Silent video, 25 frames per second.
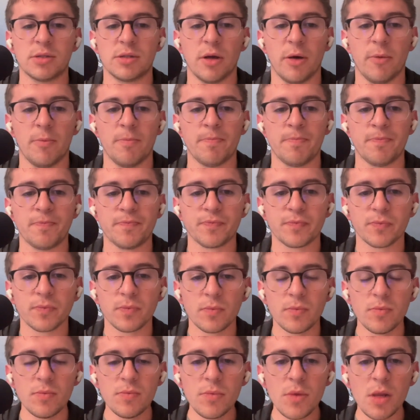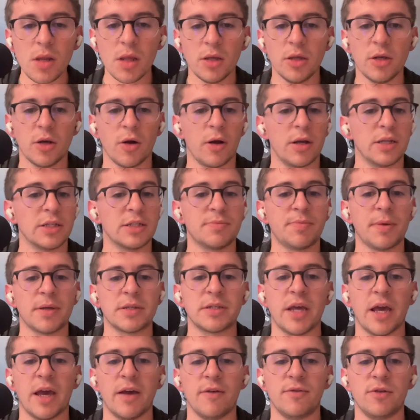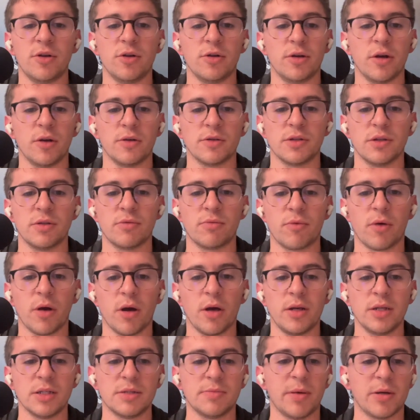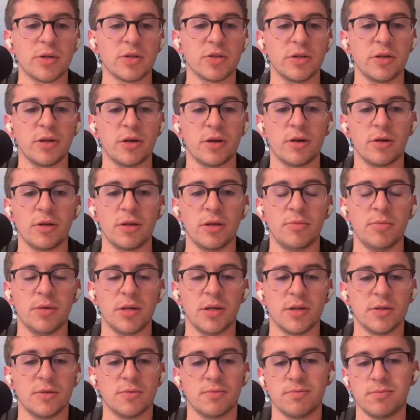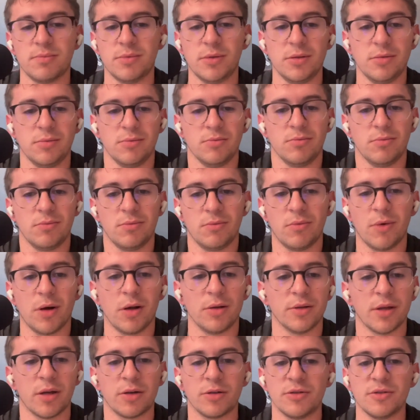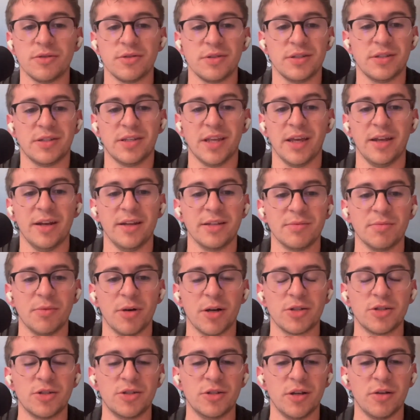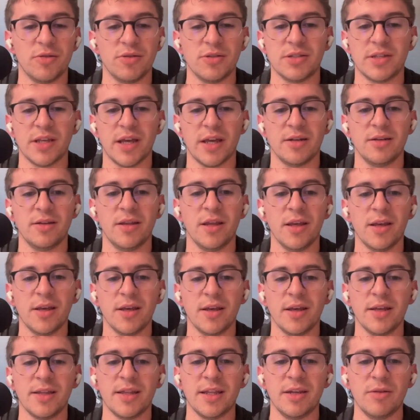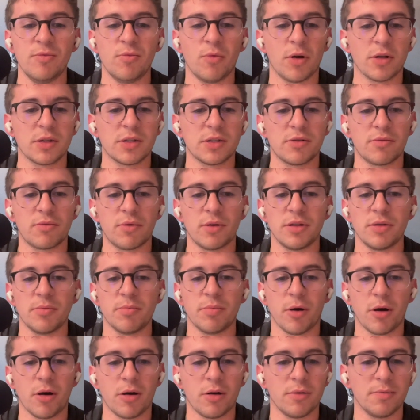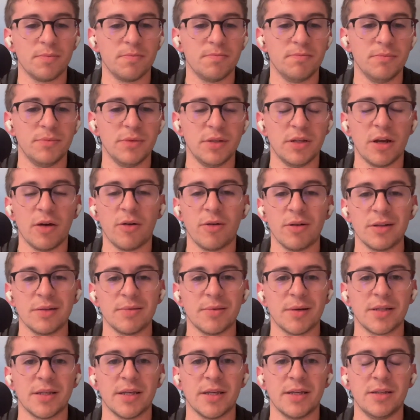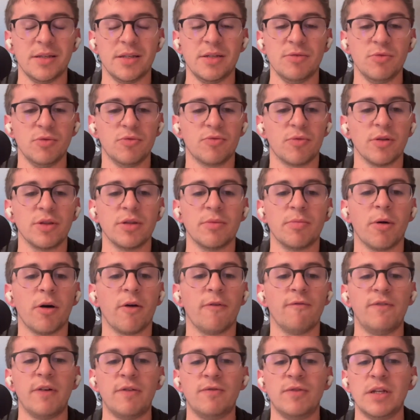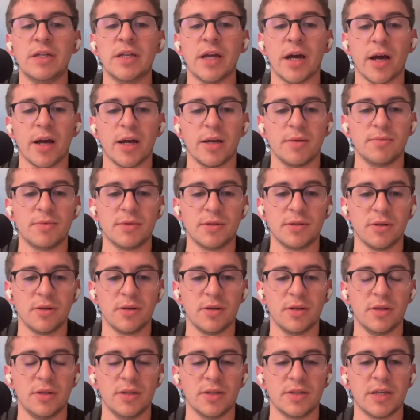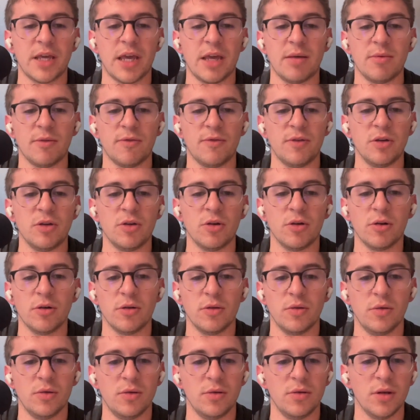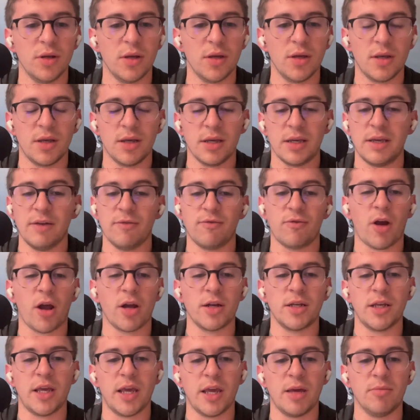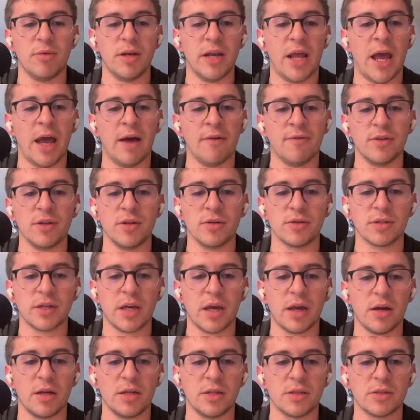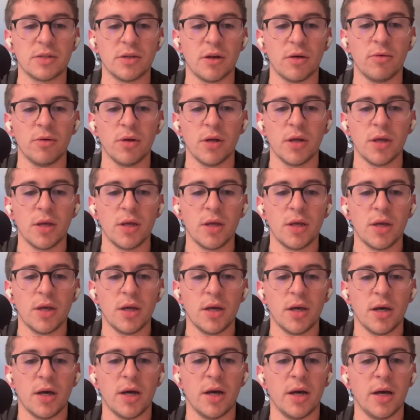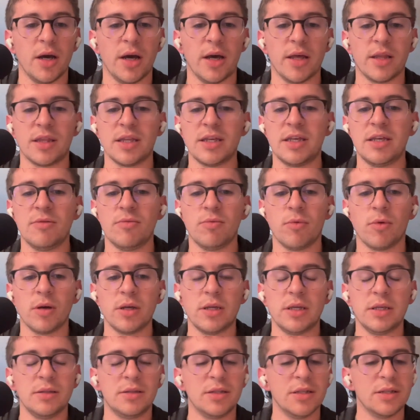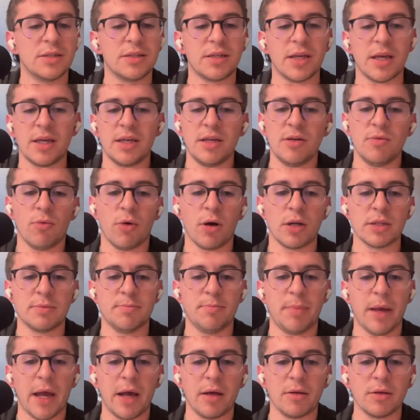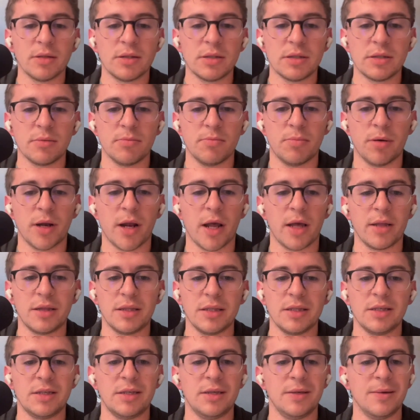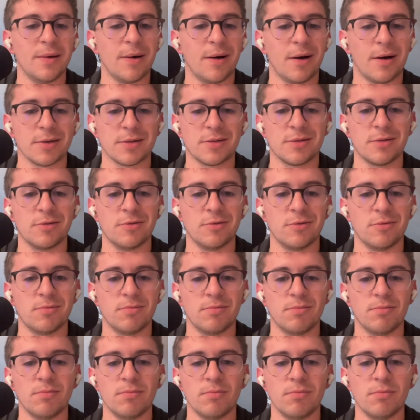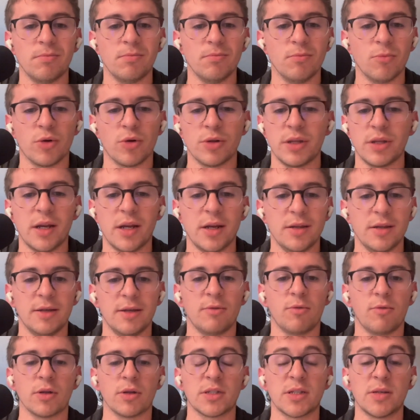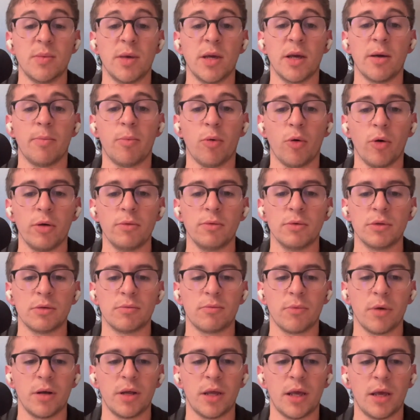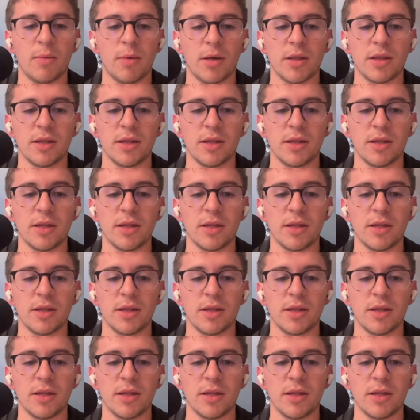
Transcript: So, I'd expect a heavier dose of the run, especially early, because, well, Narduzzi said as much. He said that he wants to run the ball, he would run the ball 50 times in this game if he could and give Rodney Hammond half of those carries. So I think he did say he wants balance, but I think he also, more than anything, wants to make a point with the run game.